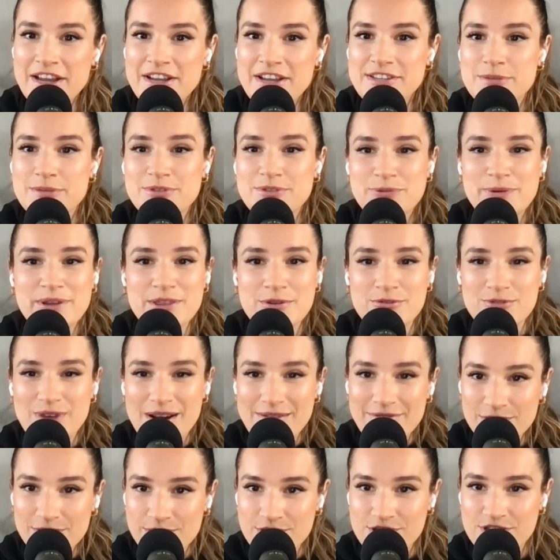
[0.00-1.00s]
So between the
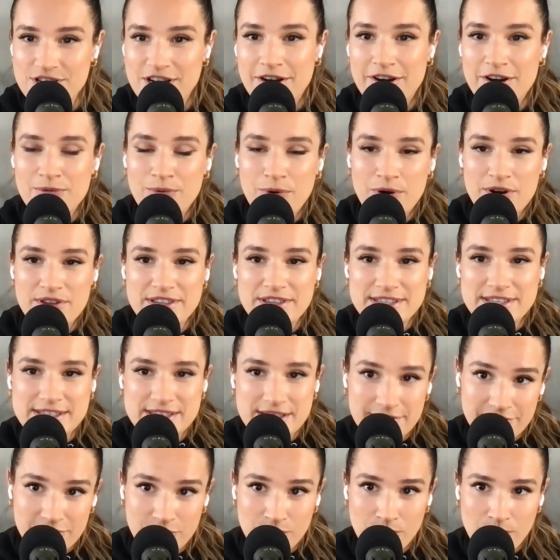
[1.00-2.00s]
Revolutionary War and the
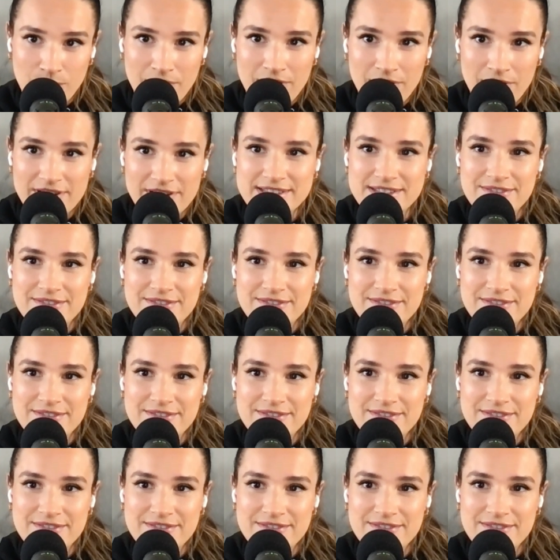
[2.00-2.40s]
Civil War,